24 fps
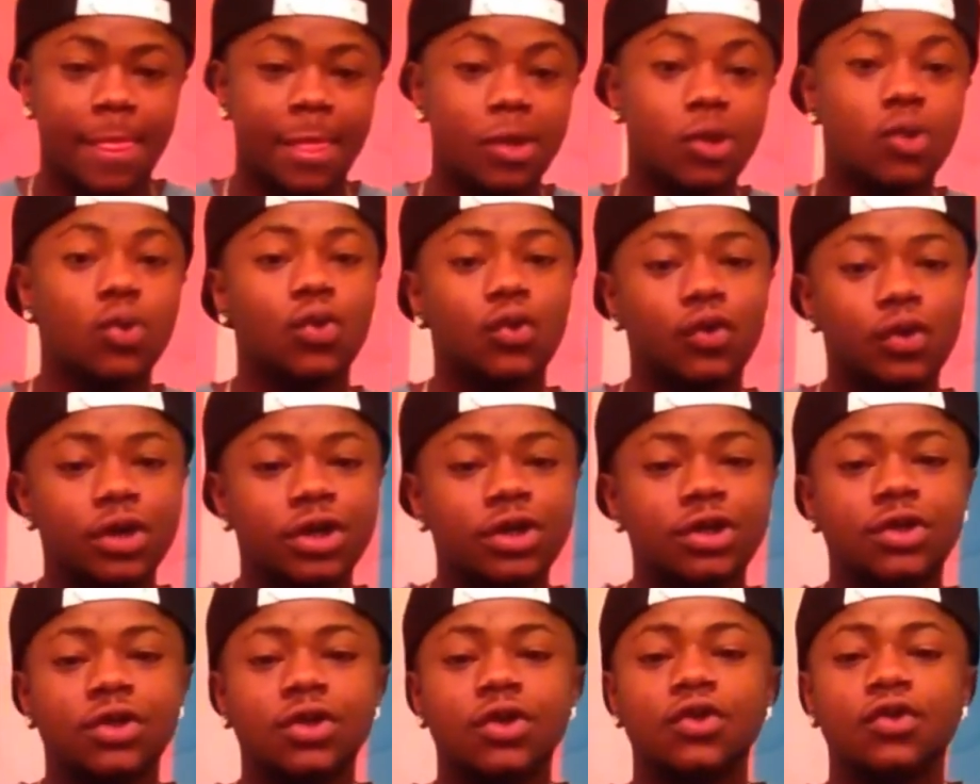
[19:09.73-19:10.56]
you're
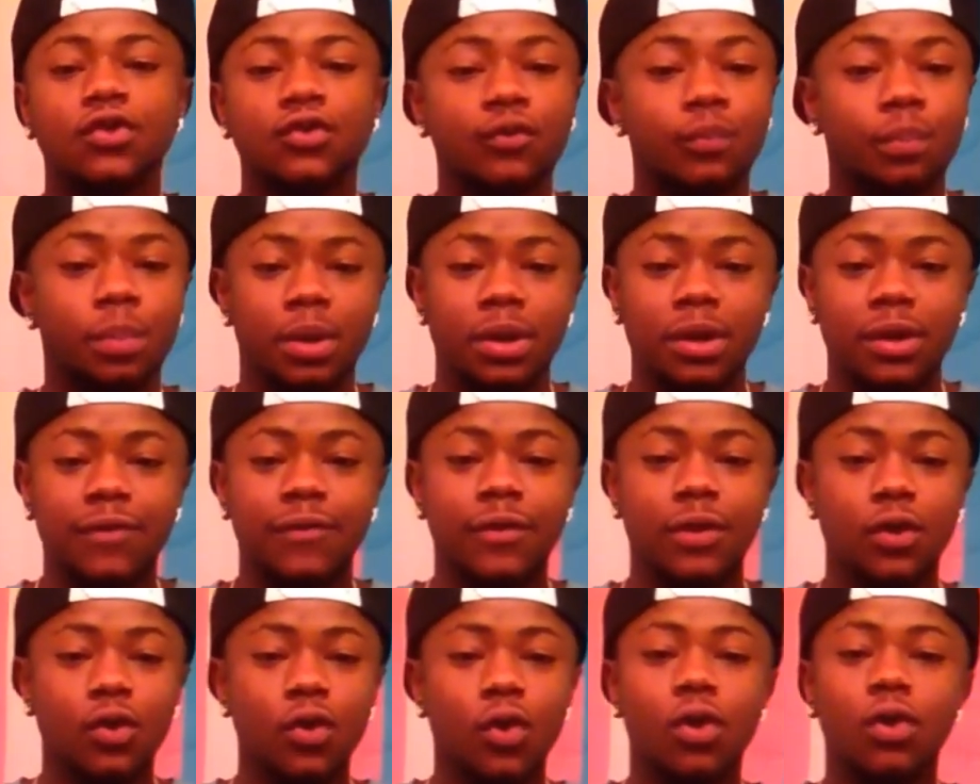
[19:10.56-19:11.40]
Christian, you believe
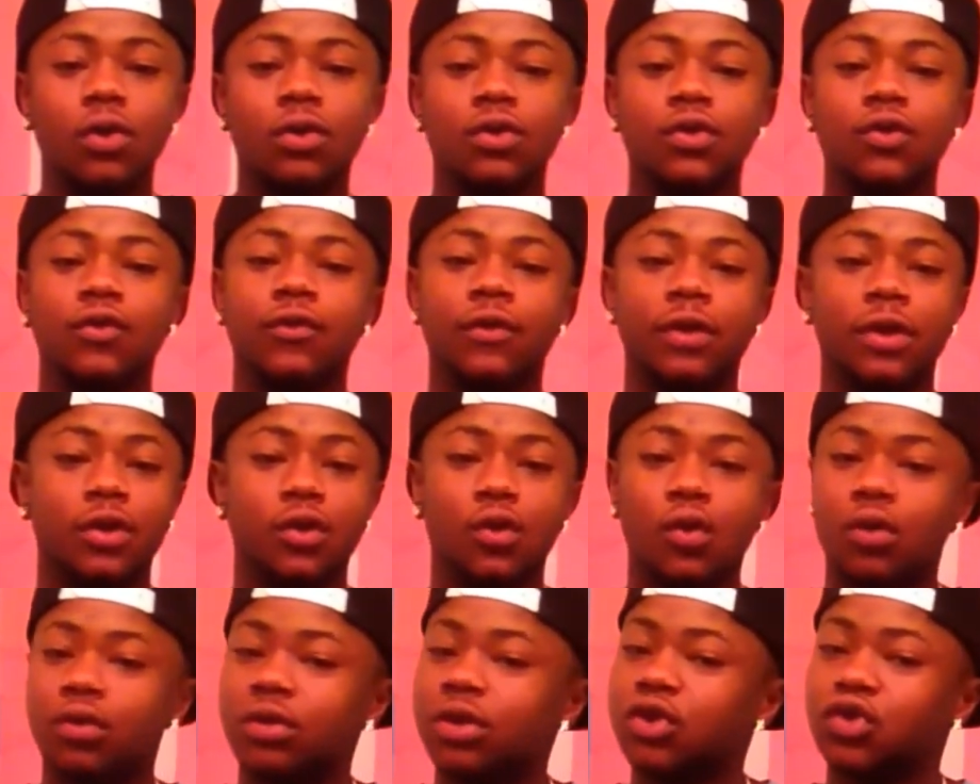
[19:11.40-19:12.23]
in God, you think
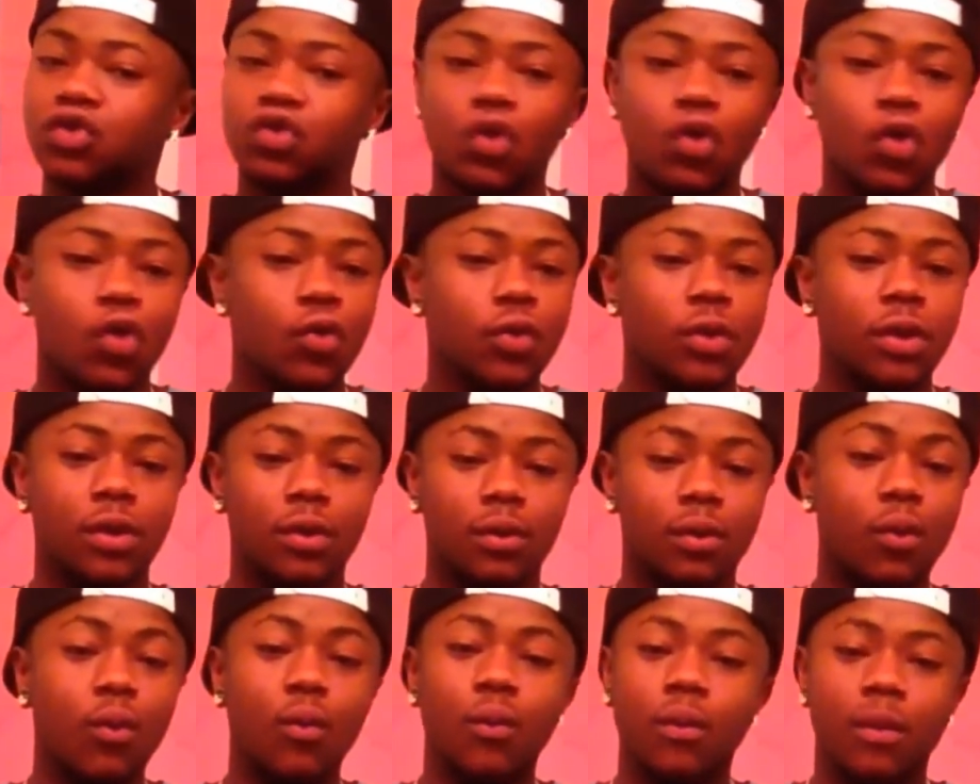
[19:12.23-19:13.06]
God is not okay,
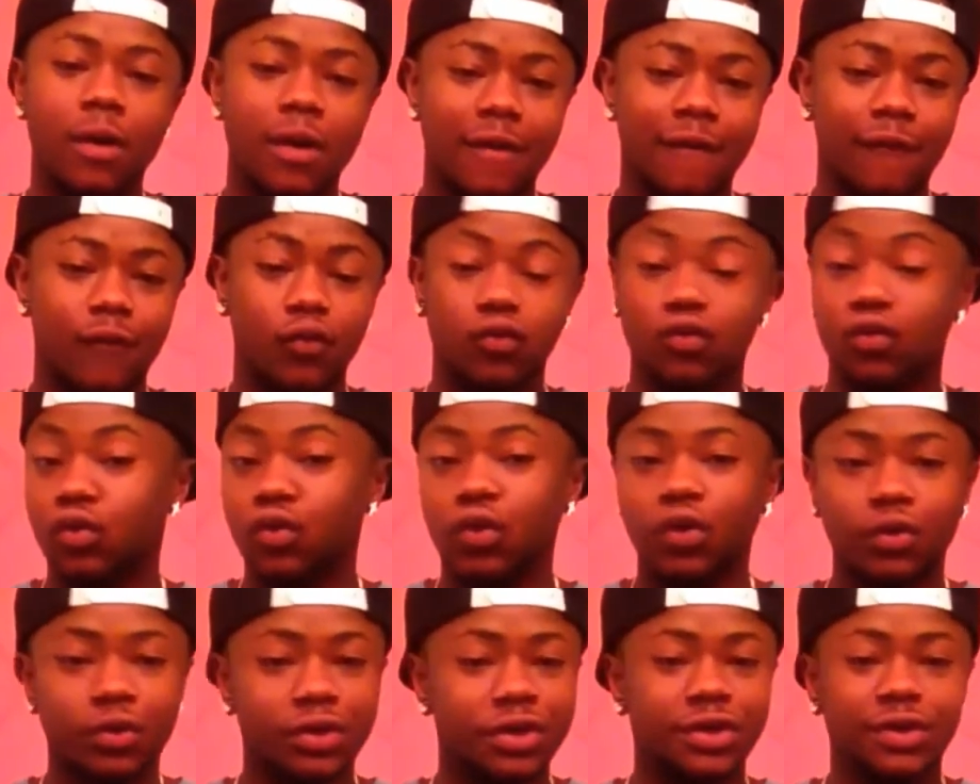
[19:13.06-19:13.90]
or whatever, you're
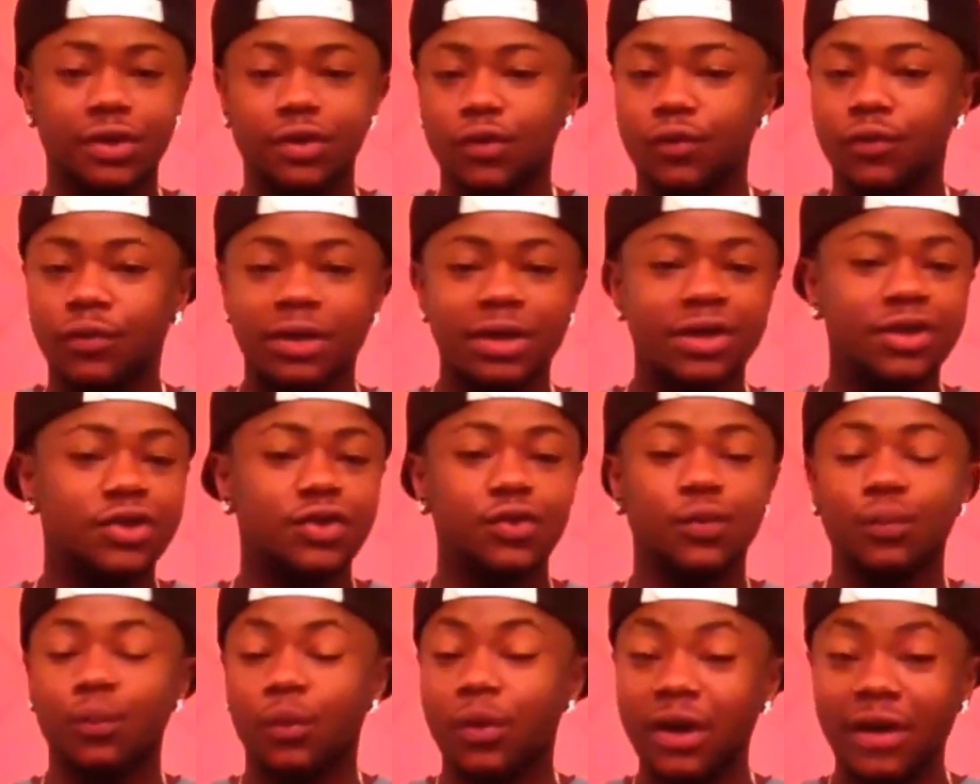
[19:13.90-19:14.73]
not Christian, you're
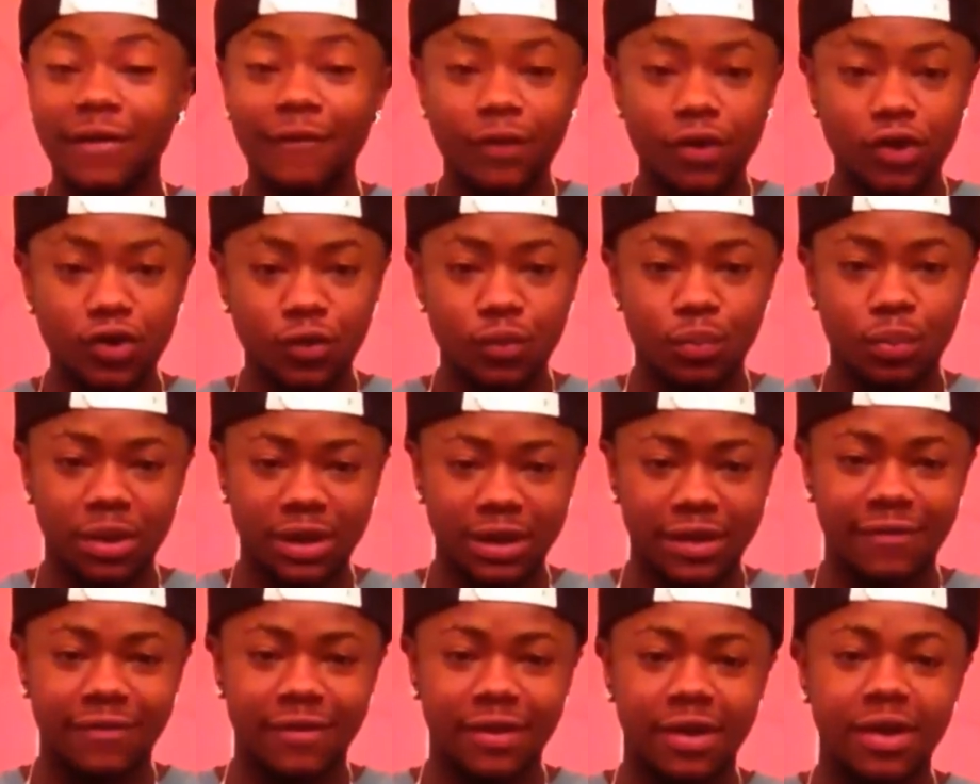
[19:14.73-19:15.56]
religious, or whatever you
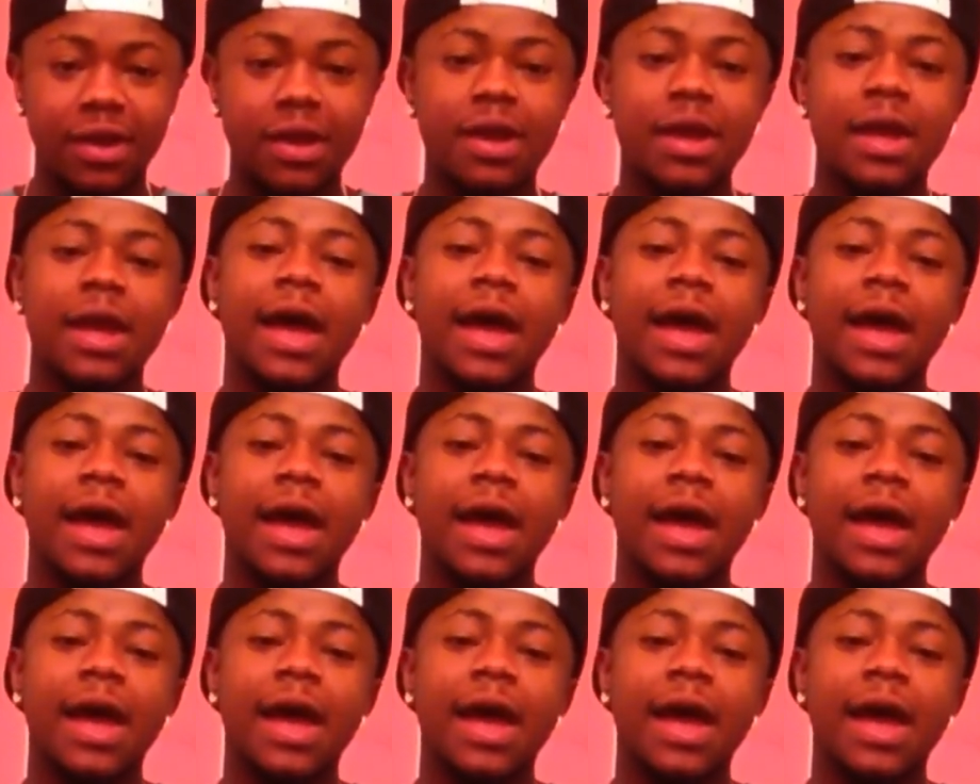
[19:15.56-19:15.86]
believe in,